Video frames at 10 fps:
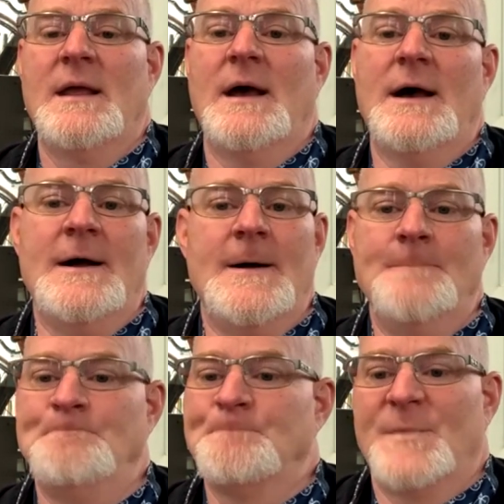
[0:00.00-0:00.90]

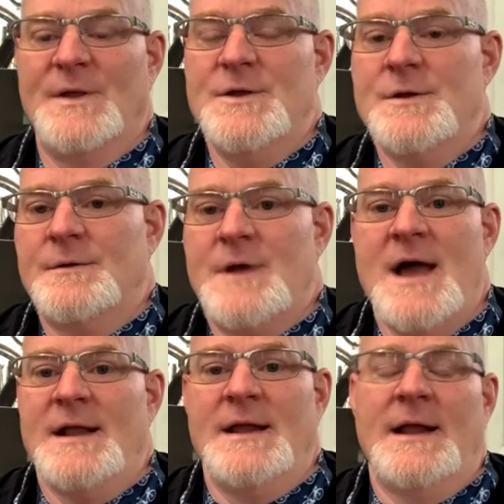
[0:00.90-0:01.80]
um, you're
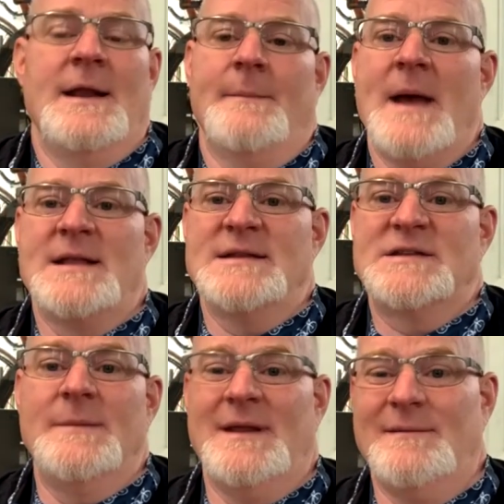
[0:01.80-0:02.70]
kind of going to get a bike that's
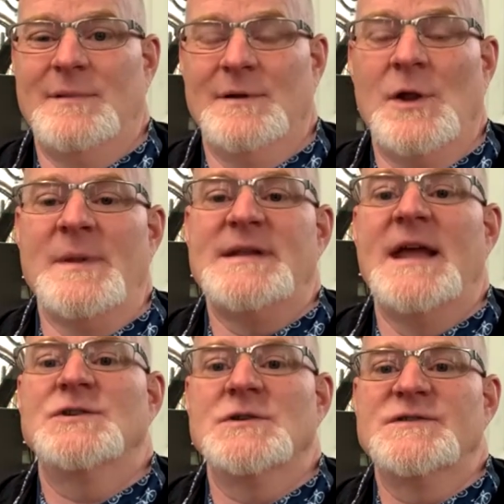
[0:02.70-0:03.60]
going to be a little bit
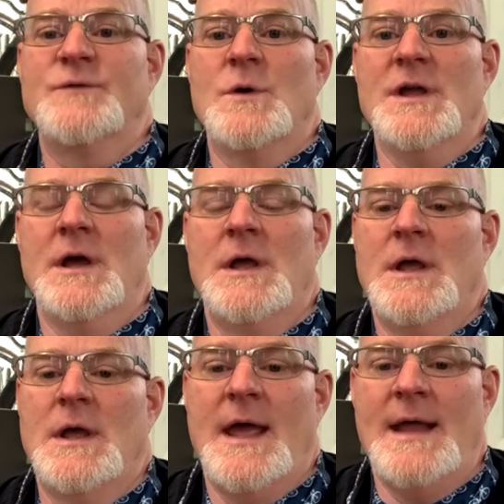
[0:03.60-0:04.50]
dangerous for you
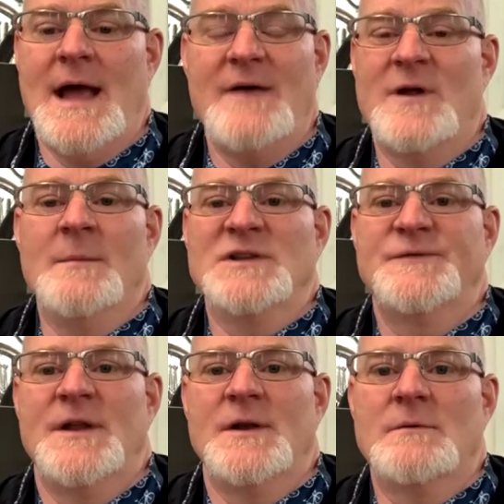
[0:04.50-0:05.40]
and not very
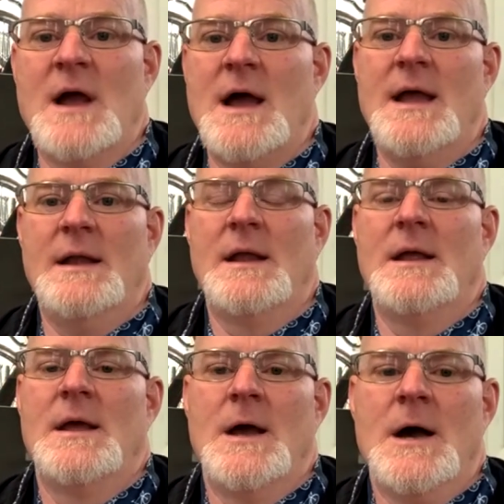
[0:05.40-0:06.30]
much fun to ride.
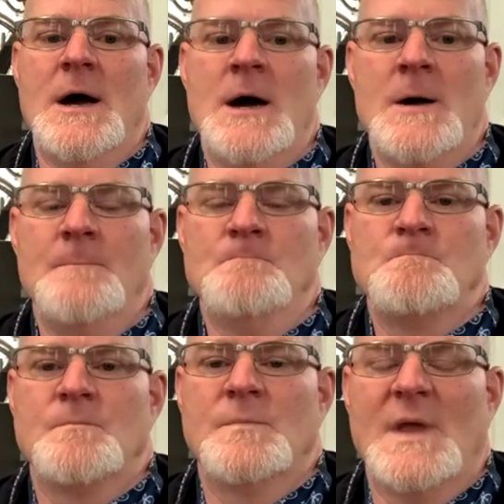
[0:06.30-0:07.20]
Um,
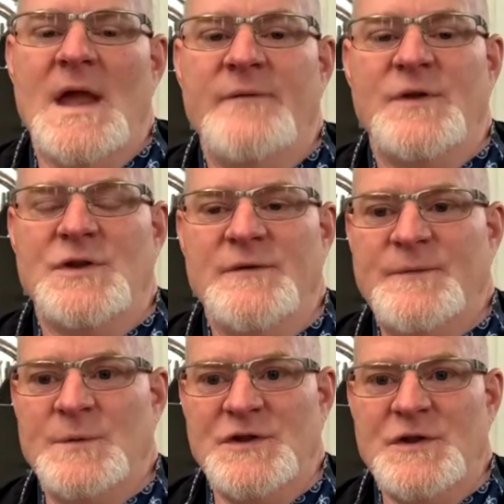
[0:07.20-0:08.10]
and if you do,
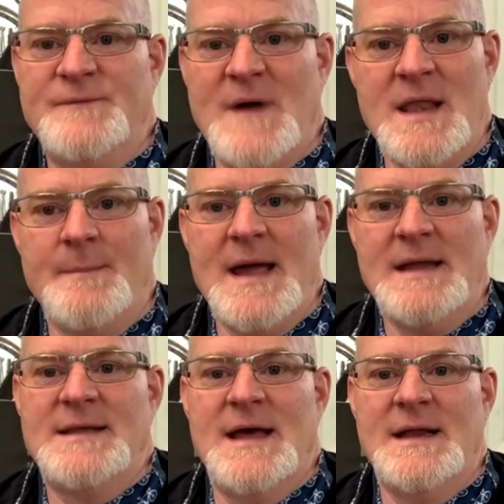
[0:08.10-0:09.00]
when you do find the
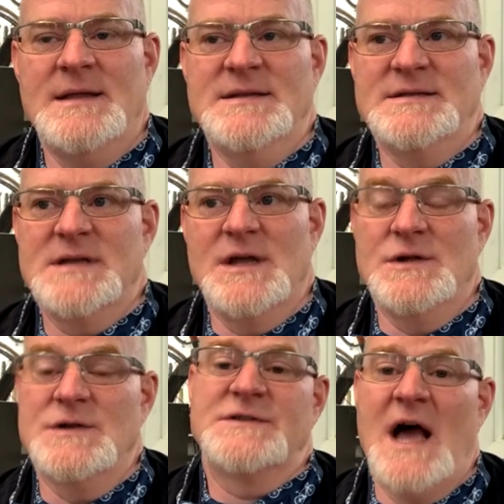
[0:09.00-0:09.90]
bike that is uh,
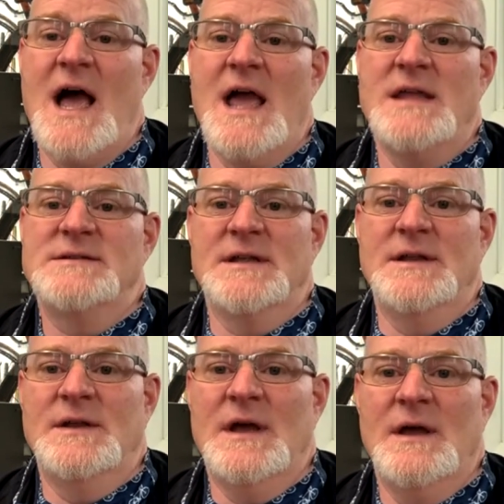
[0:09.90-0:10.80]
your size
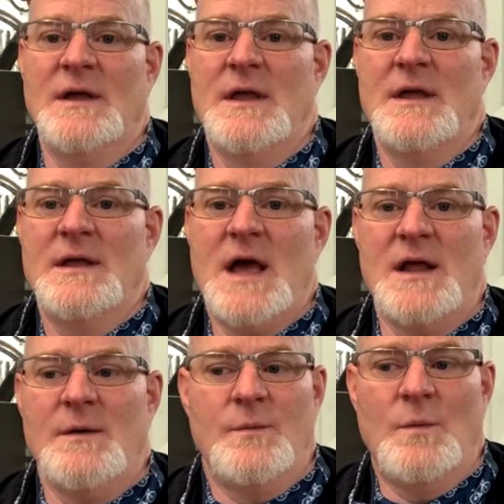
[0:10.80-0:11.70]
and uh, kind
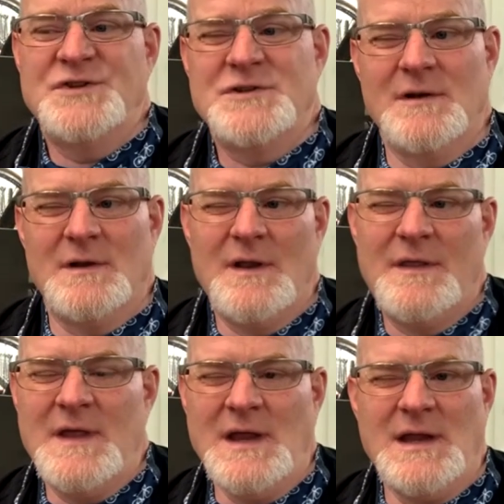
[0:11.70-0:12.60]
of what you're
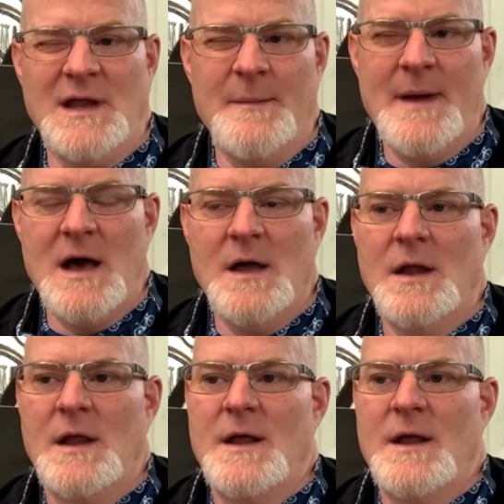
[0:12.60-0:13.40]
thinking about,